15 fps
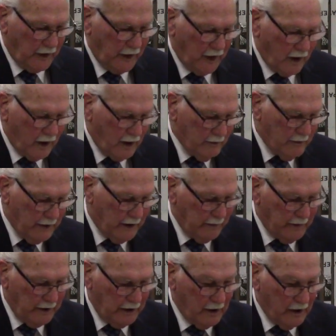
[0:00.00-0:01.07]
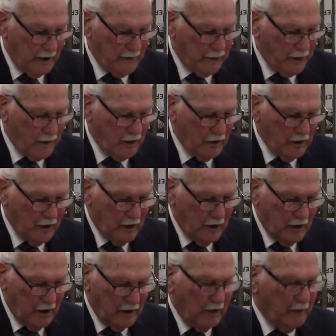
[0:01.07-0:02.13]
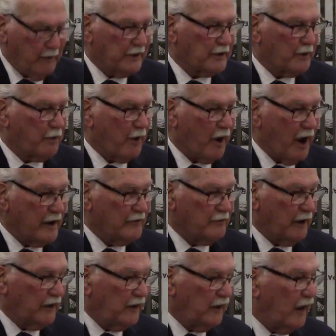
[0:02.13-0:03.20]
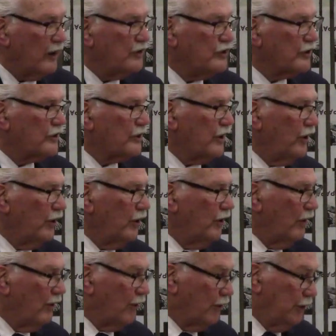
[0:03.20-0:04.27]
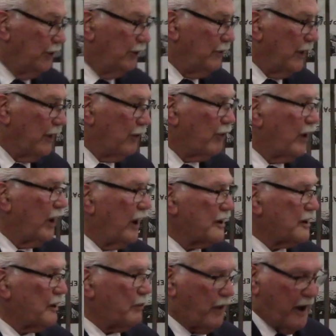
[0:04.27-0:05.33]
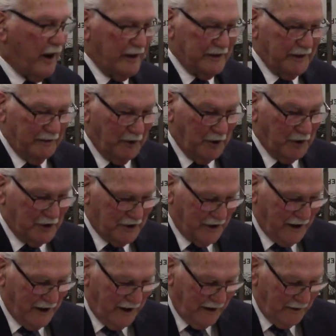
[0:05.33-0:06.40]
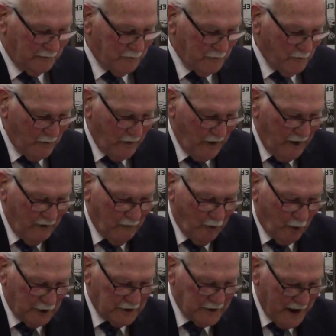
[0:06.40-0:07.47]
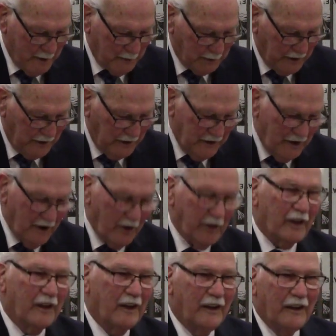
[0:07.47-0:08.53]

there, but I mean, uh, You'd be surprised what the ancients knew. You'd be really surprised if you'd study it. For example, did you know that